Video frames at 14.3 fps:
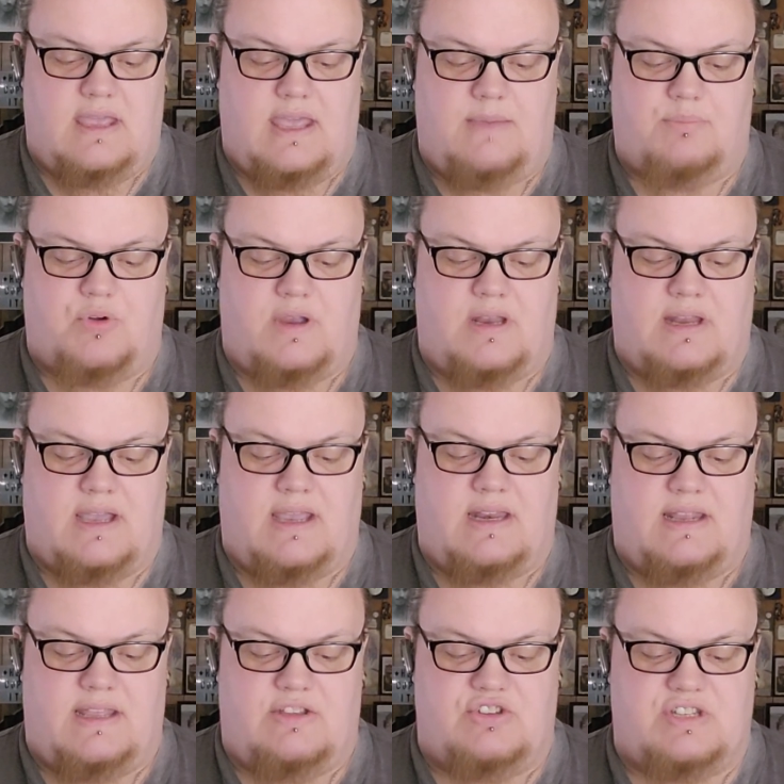
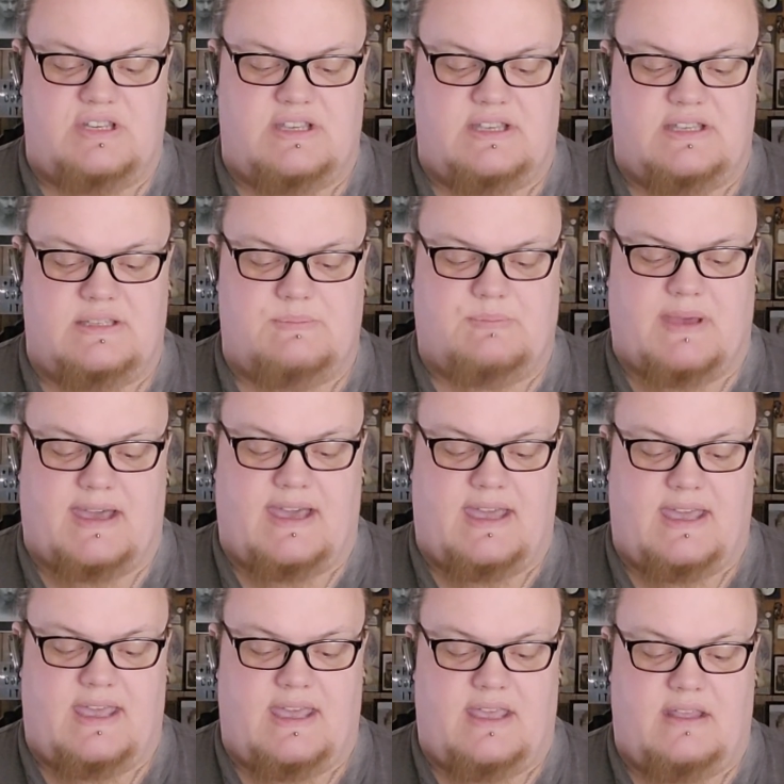8.9 inches
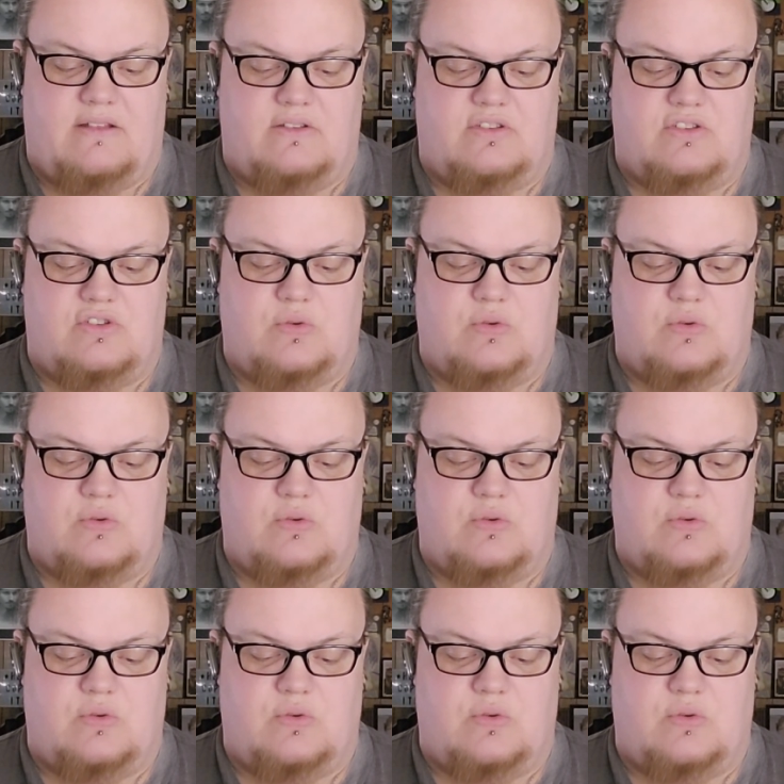by